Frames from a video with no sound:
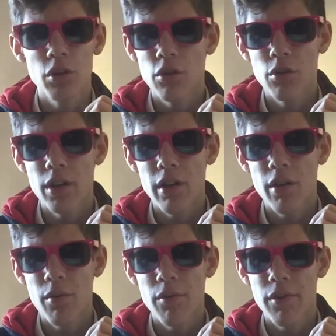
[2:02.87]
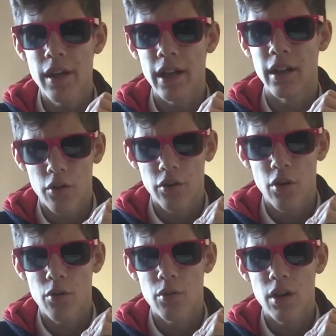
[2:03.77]
can do their own thing.
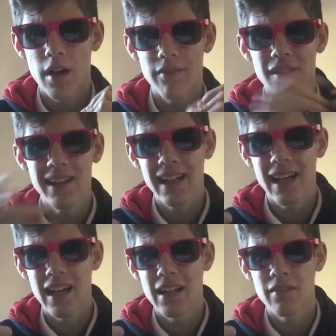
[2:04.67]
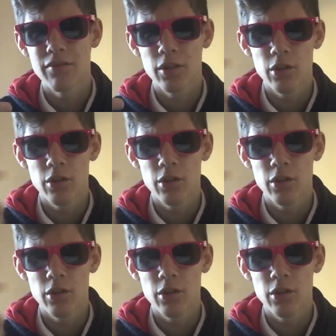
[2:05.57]
So if I get hate for